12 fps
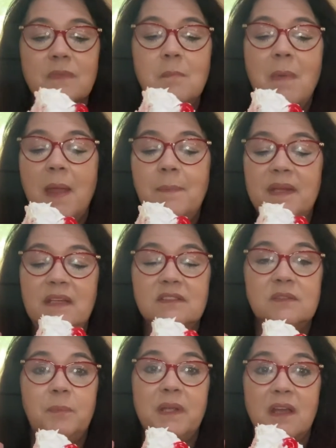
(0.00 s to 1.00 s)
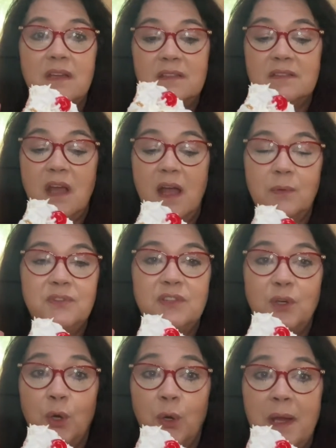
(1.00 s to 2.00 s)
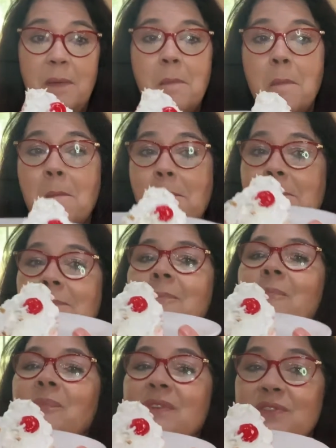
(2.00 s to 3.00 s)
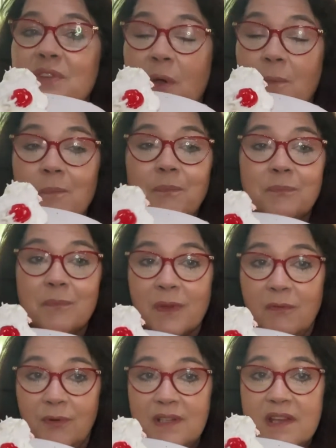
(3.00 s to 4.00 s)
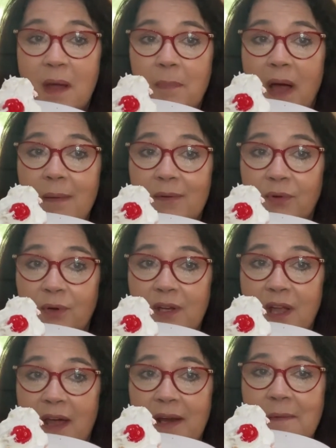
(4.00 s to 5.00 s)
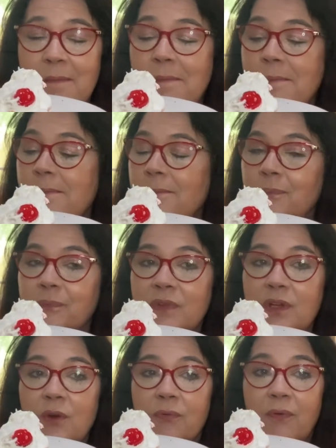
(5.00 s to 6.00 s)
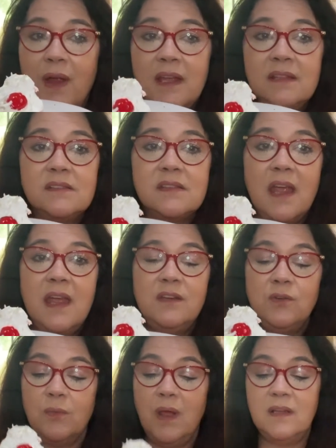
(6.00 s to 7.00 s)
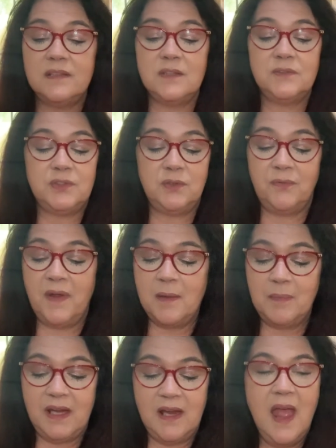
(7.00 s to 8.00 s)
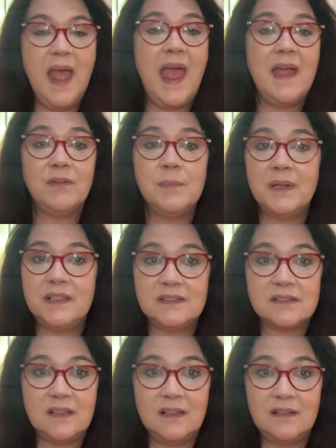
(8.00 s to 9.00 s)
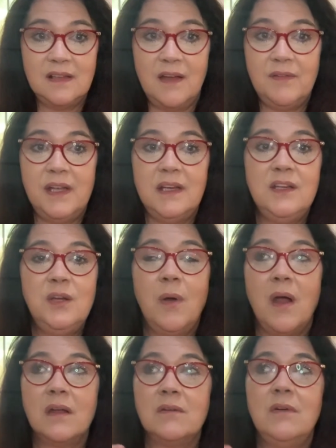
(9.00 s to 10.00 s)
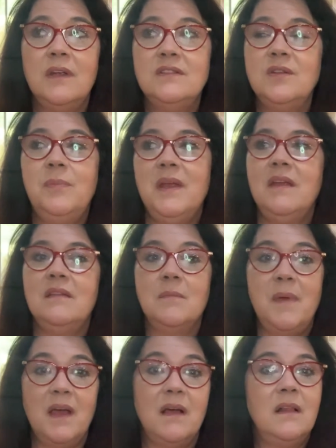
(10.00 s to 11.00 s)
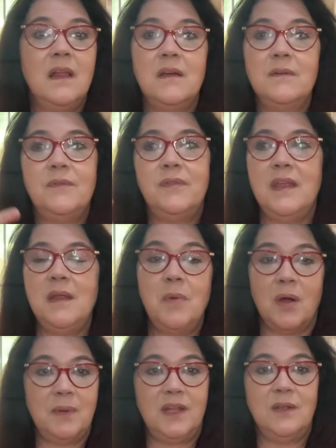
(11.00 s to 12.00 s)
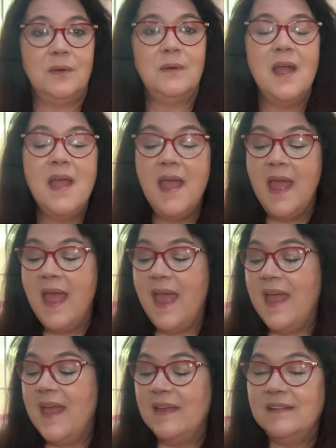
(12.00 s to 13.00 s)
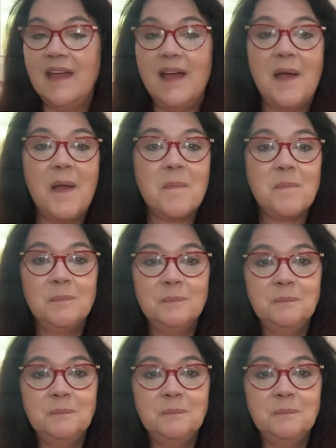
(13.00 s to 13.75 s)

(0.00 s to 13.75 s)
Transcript: my piece because I was in a hurry. So freeze that pie before you cut it your friends and your relatives, your family, everybody's going to love it. You are going to be the belle of the barbecue. And um,